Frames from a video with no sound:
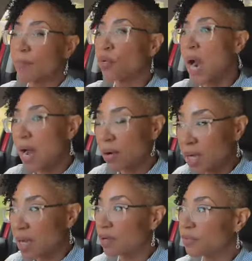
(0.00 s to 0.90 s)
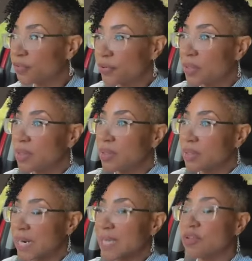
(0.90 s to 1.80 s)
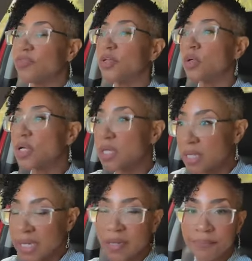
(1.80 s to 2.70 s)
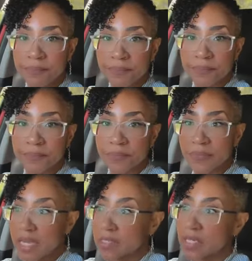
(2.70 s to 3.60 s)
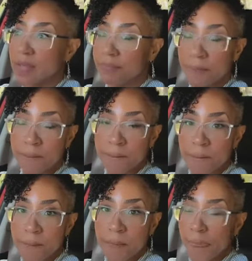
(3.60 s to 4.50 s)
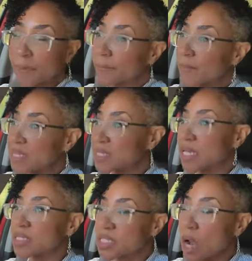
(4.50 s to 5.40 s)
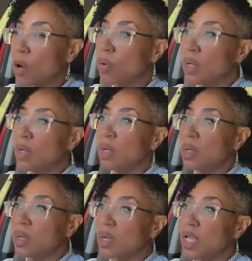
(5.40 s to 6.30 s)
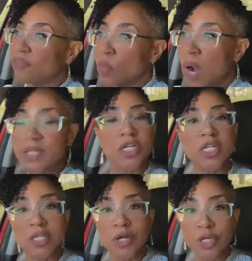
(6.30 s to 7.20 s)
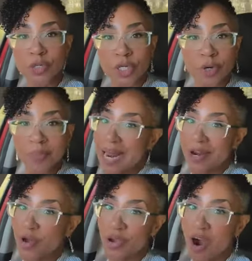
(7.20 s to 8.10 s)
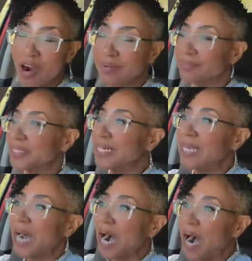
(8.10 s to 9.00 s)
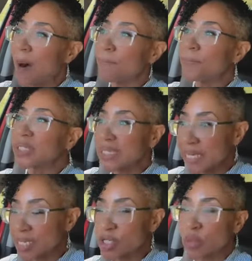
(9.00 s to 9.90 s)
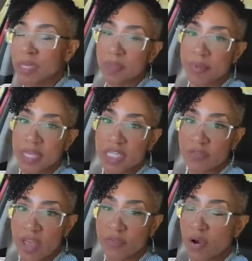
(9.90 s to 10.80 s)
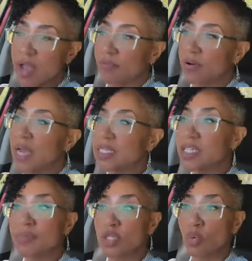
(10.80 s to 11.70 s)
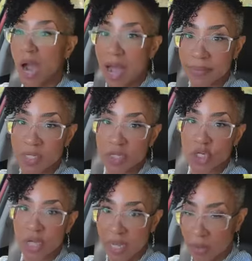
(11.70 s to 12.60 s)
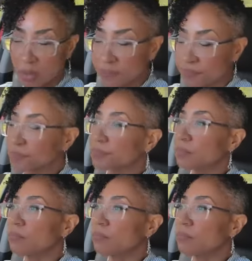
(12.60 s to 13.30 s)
that I'm proud of, that I can feel good in. That's it. That's it. So if you're watching this on YouTube, and I know you are, um, please do me the biggest favor ever and subscribe to the channel